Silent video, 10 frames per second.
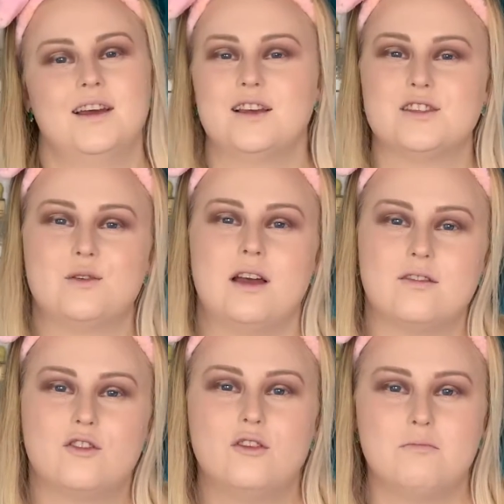So
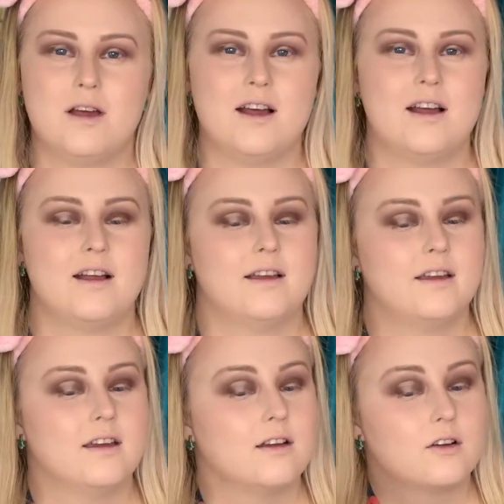I've cut
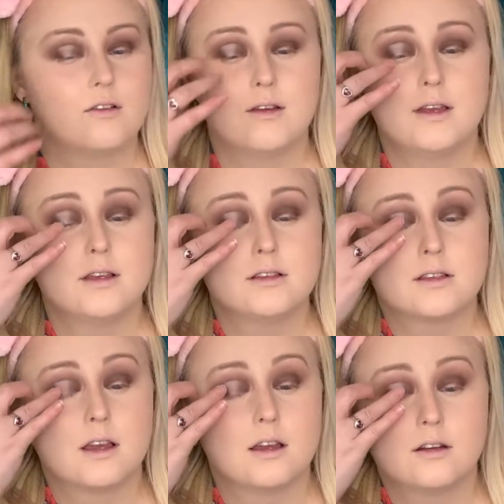my crease
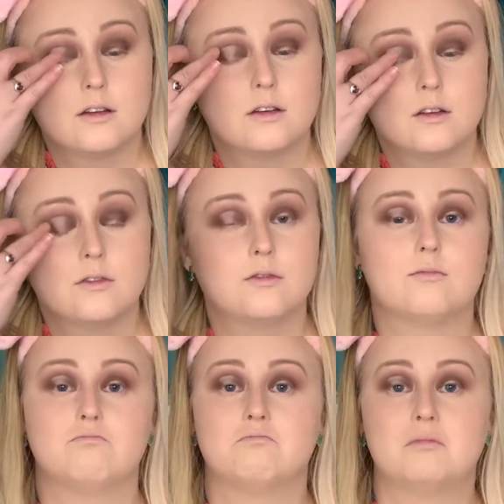kind of
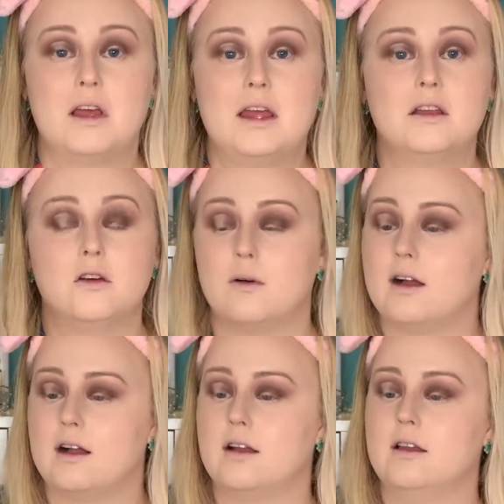halo
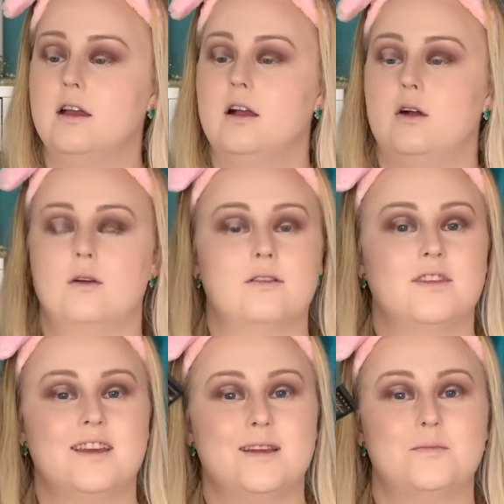eye with
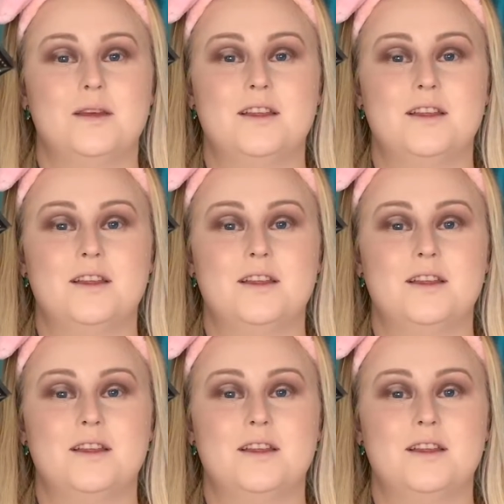the P.